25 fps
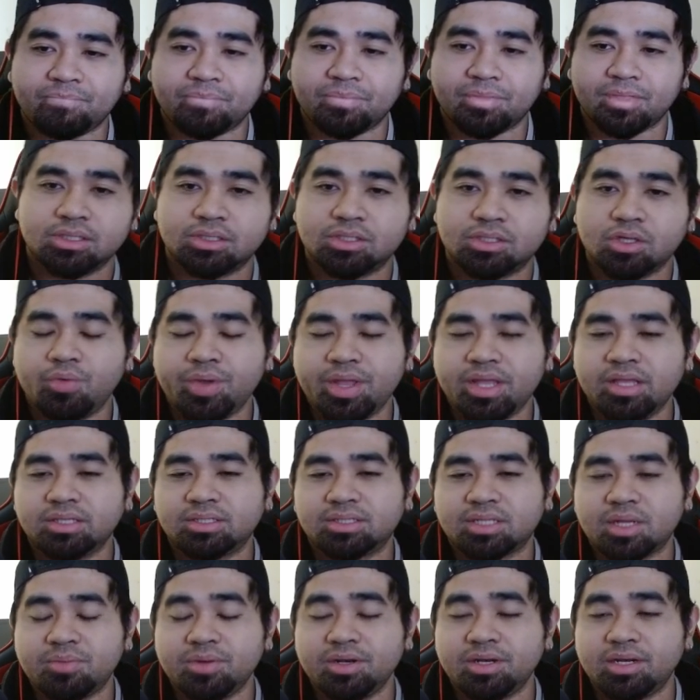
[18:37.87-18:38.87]
So when you
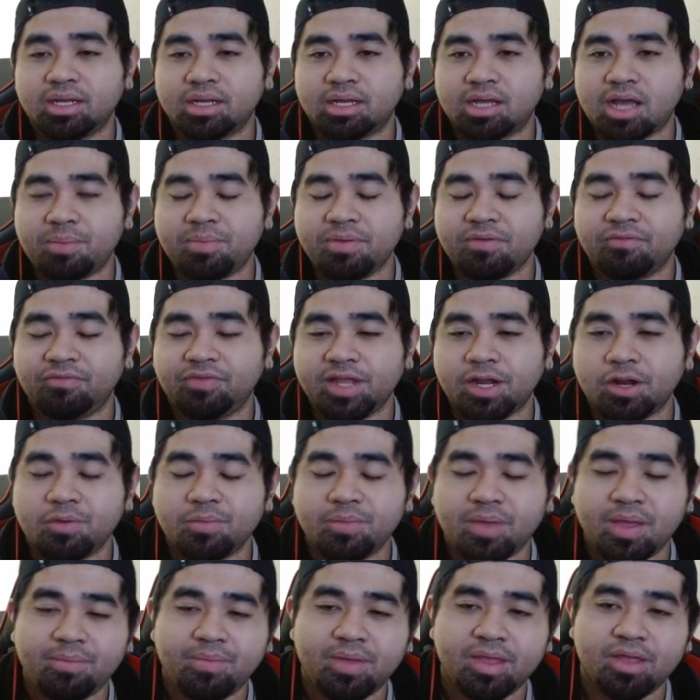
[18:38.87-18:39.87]
summon the copy of Terra
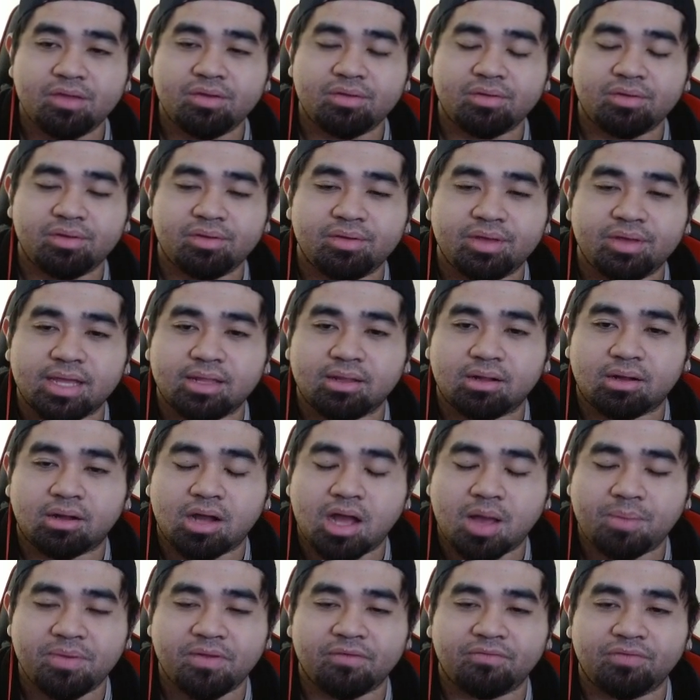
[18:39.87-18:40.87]
Baby, you get a
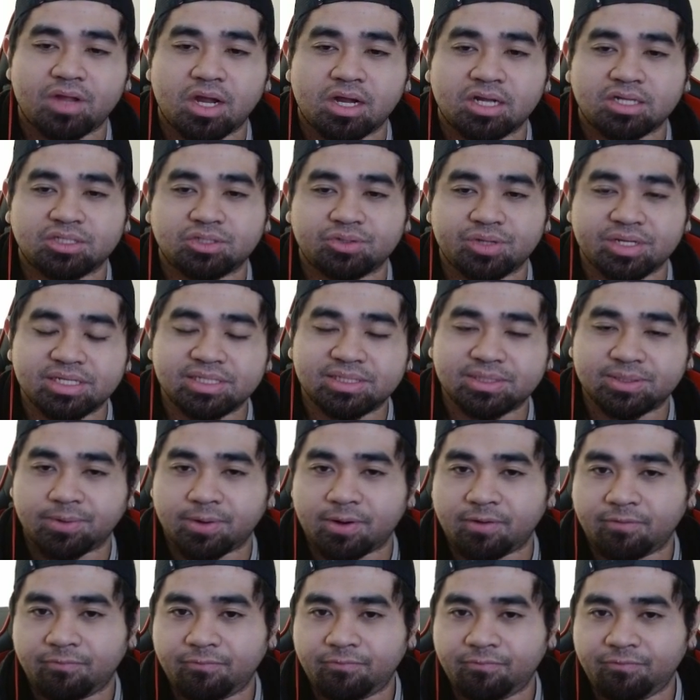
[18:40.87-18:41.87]
copy of Dark Strings to
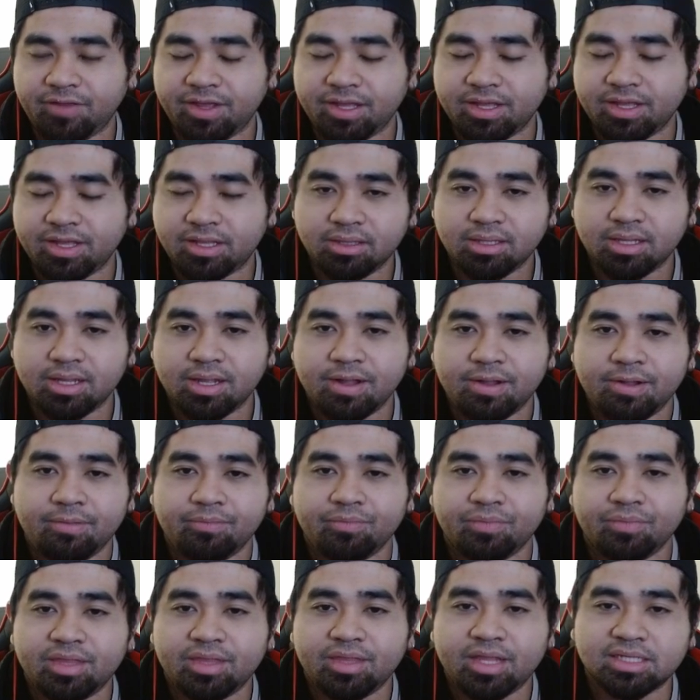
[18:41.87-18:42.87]
our field.
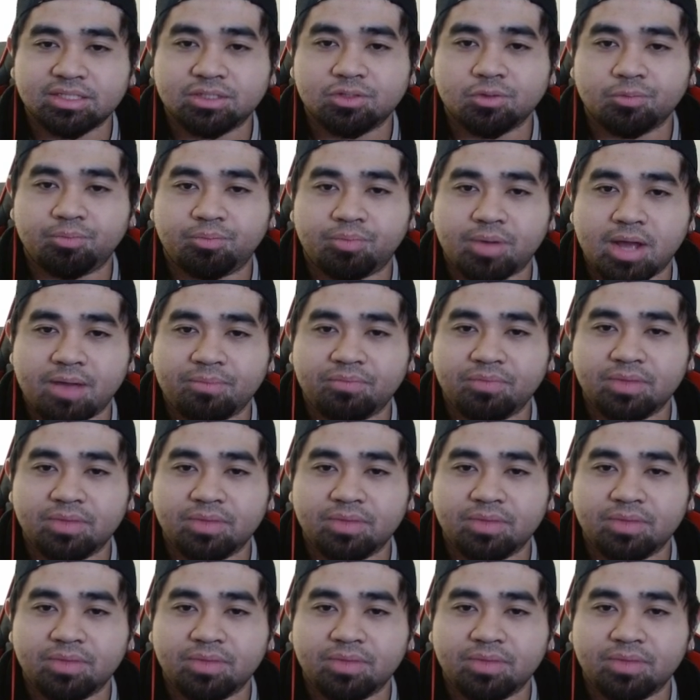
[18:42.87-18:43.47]
Just to pop